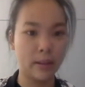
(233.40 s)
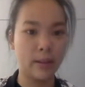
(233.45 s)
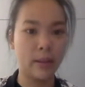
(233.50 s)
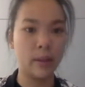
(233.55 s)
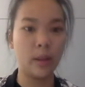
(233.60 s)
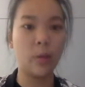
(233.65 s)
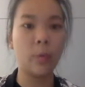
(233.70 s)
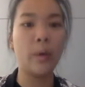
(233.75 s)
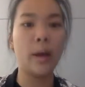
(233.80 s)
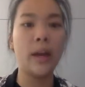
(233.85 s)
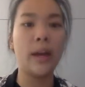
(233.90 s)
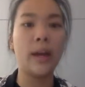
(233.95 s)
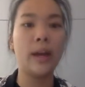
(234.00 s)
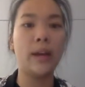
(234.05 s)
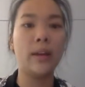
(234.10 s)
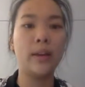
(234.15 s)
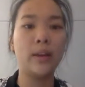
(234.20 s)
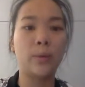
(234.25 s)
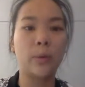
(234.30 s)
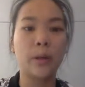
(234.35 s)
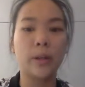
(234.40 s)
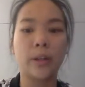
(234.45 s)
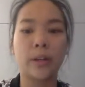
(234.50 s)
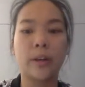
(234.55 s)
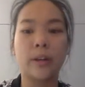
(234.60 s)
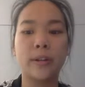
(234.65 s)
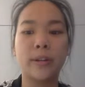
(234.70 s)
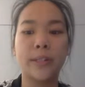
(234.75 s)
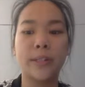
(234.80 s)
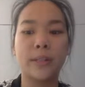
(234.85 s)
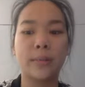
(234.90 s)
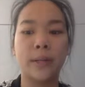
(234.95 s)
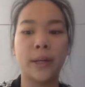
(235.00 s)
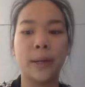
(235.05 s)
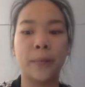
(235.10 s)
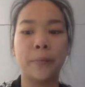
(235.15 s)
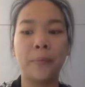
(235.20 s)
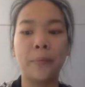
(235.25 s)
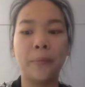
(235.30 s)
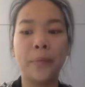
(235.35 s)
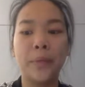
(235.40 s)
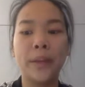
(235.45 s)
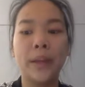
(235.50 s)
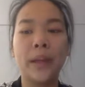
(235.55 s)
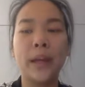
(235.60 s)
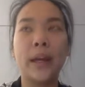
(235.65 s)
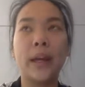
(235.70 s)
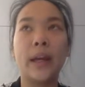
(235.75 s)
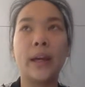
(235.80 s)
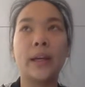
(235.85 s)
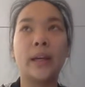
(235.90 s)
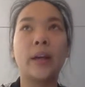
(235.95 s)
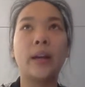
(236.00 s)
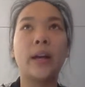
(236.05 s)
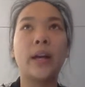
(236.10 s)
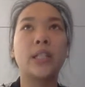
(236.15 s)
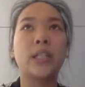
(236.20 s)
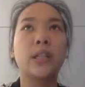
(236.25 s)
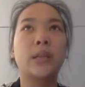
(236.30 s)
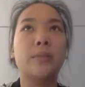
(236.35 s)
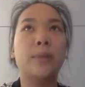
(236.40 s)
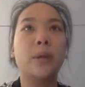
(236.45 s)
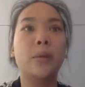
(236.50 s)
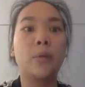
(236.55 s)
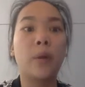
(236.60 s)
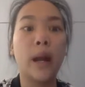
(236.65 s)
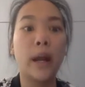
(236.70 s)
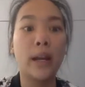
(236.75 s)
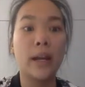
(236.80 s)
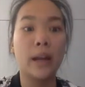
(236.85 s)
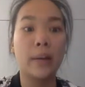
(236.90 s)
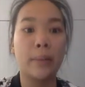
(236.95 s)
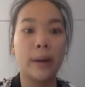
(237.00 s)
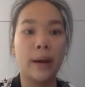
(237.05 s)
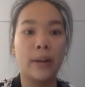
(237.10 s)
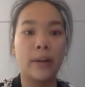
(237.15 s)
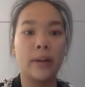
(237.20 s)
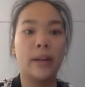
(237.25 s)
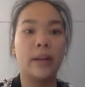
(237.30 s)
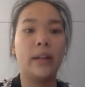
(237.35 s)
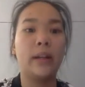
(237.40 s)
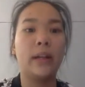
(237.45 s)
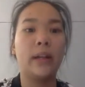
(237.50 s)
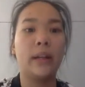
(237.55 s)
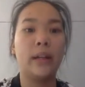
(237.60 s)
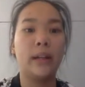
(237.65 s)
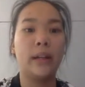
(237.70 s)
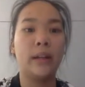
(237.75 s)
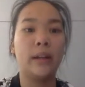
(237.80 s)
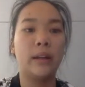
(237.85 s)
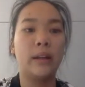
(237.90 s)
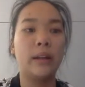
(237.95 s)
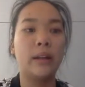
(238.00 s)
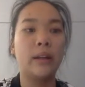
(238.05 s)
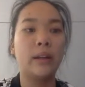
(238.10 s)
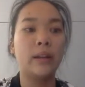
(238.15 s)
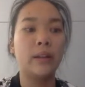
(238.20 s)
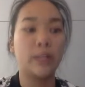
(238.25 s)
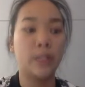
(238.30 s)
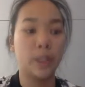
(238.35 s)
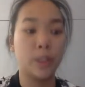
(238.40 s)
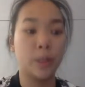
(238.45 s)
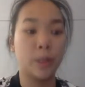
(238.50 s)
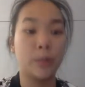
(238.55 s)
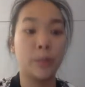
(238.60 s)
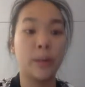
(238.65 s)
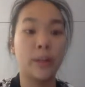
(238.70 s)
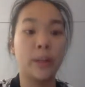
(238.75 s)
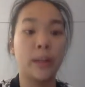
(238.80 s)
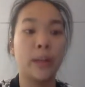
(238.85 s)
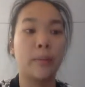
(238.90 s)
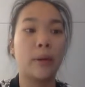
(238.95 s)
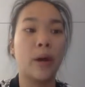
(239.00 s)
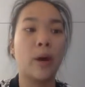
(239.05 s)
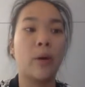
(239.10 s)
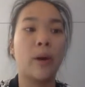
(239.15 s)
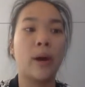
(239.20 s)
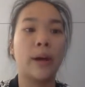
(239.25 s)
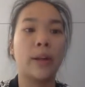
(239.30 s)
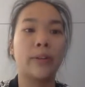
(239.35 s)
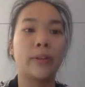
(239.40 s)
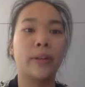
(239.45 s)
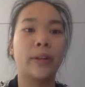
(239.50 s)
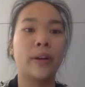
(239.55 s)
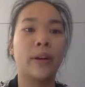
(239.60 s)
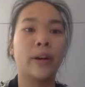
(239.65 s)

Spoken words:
the way the world occurs to me. And I'll actually be writing about it in this new book that I'm co-authoring